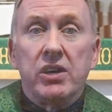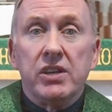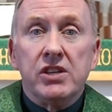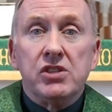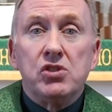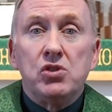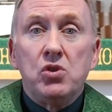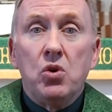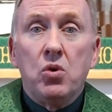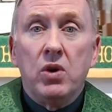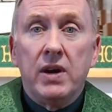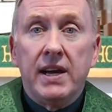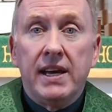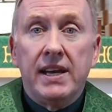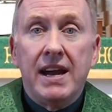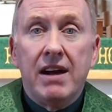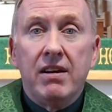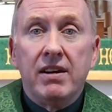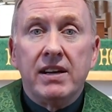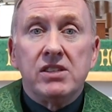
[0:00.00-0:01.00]
on a story
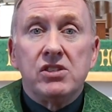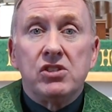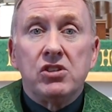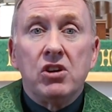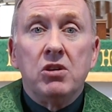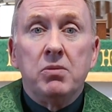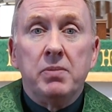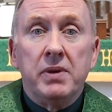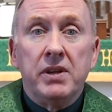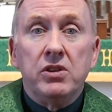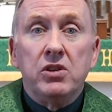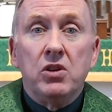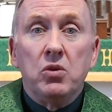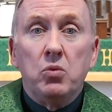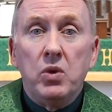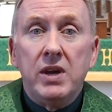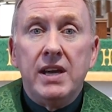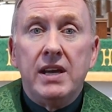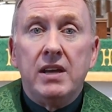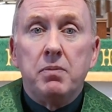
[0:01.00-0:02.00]
in Eric's sermon the
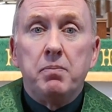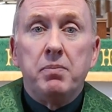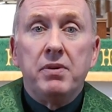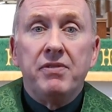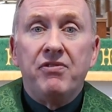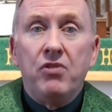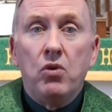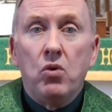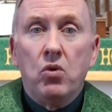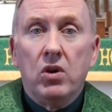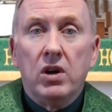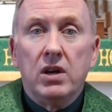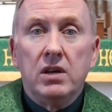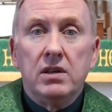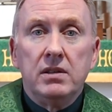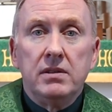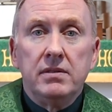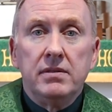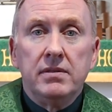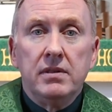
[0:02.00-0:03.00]
week before.
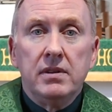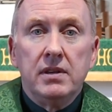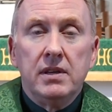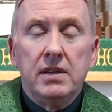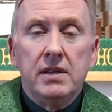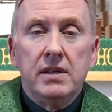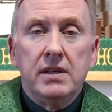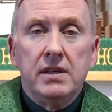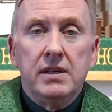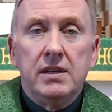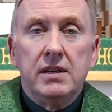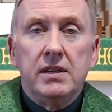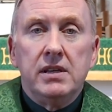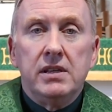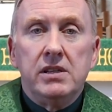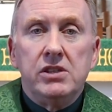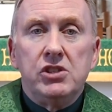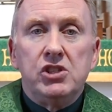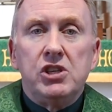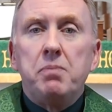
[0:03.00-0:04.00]

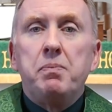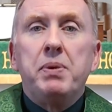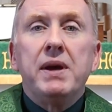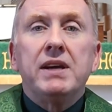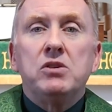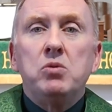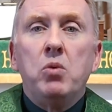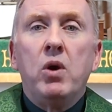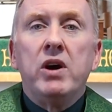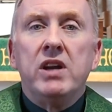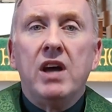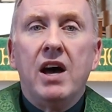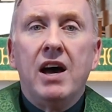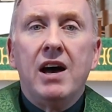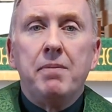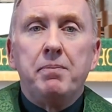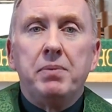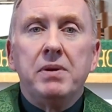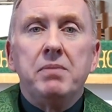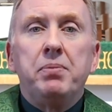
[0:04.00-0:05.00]
She picked one
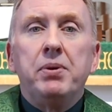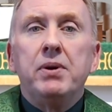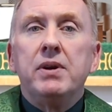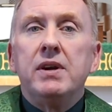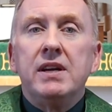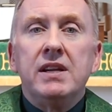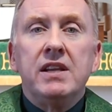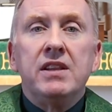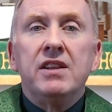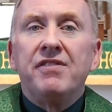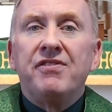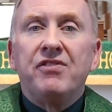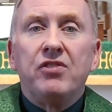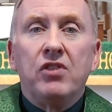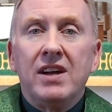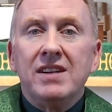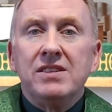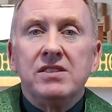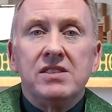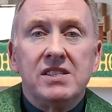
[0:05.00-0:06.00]
up and put it in the
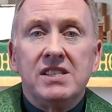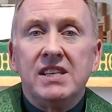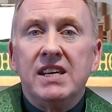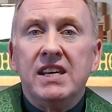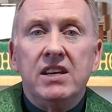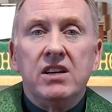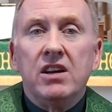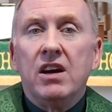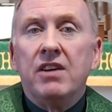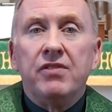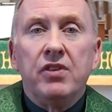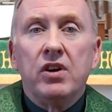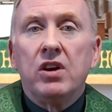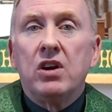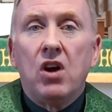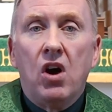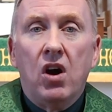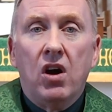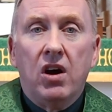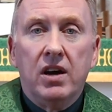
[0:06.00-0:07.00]
front seat of her
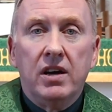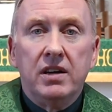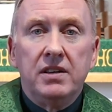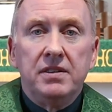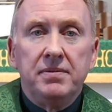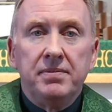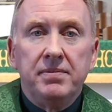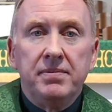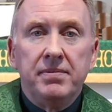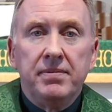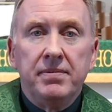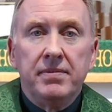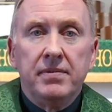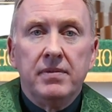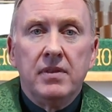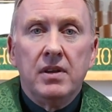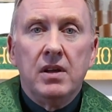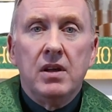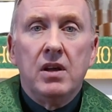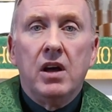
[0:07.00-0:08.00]
car.
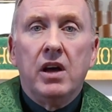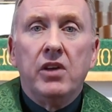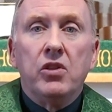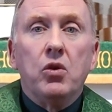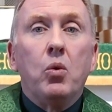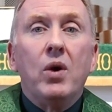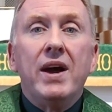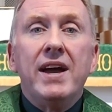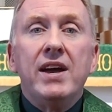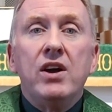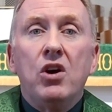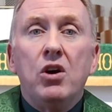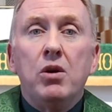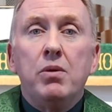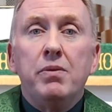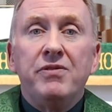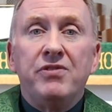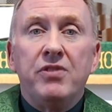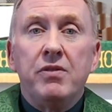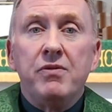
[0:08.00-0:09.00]
On the way
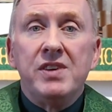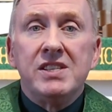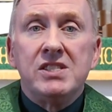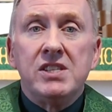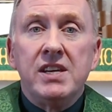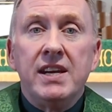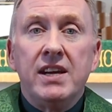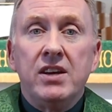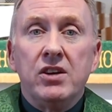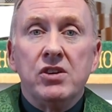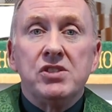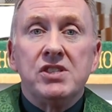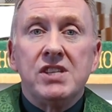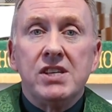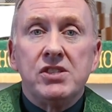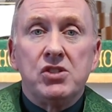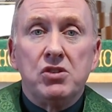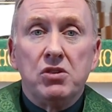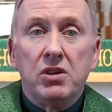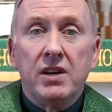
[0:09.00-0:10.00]
home from visiting her
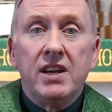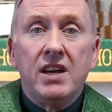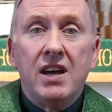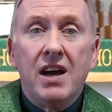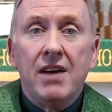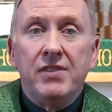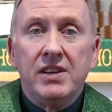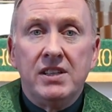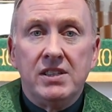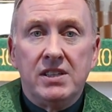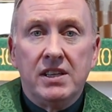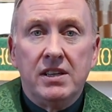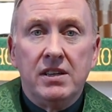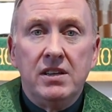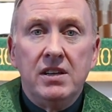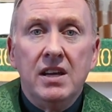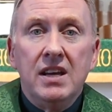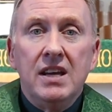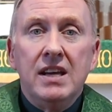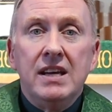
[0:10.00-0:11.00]
sister in
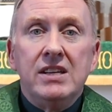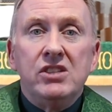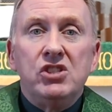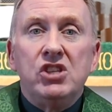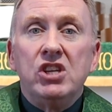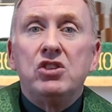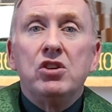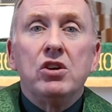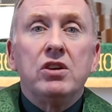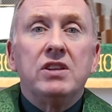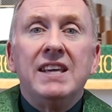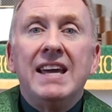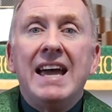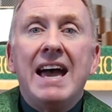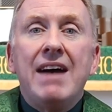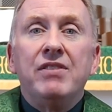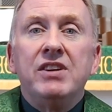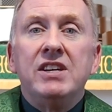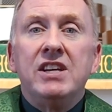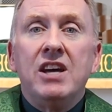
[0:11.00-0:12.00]
Covington, she took the
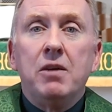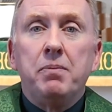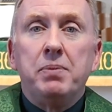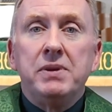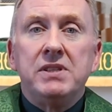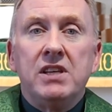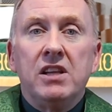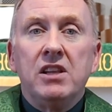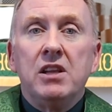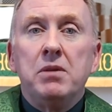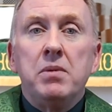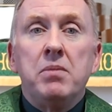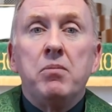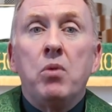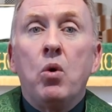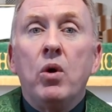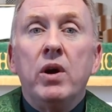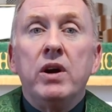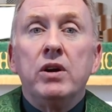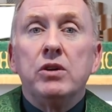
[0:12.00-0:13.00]
Avondale Patilla
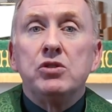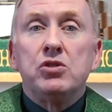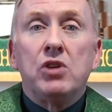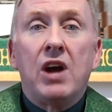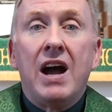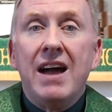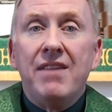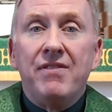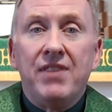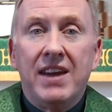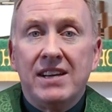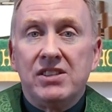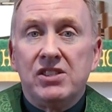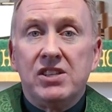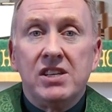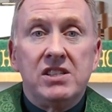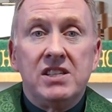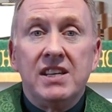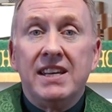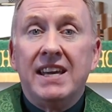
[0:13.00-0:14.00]
Memorial Drive
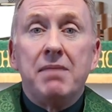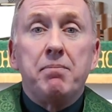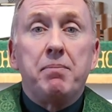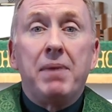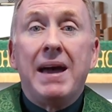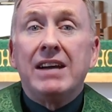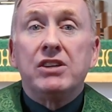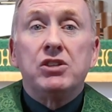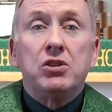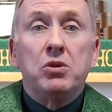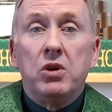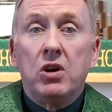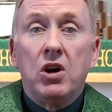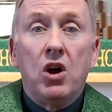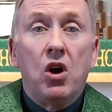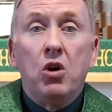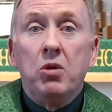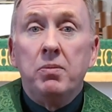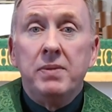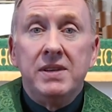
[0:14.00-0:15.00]
exit to get back to her
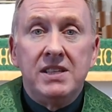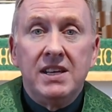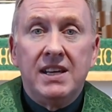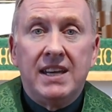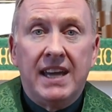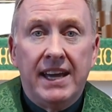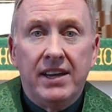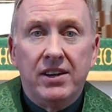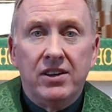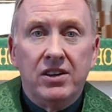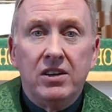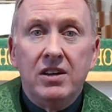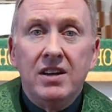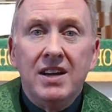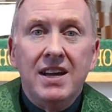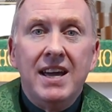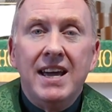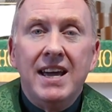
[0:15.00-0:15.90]
home in Decatur